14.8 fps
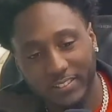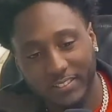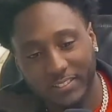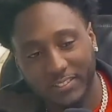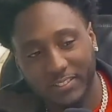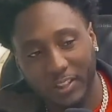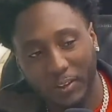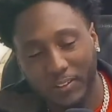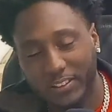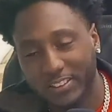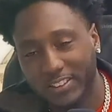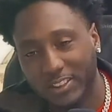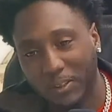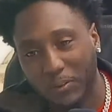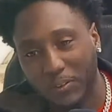dirty
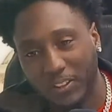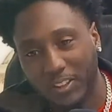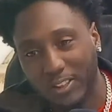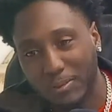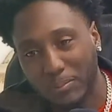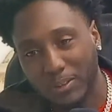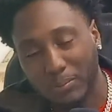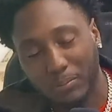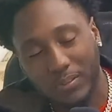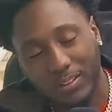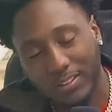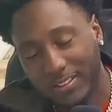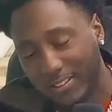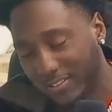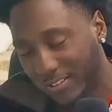joke humor, bro,
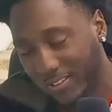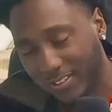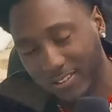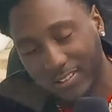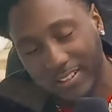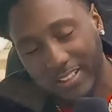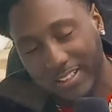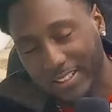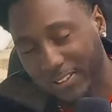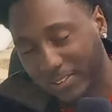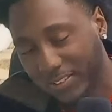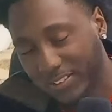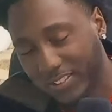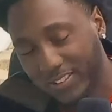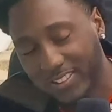is
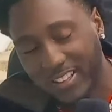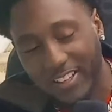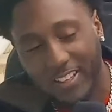hilarious.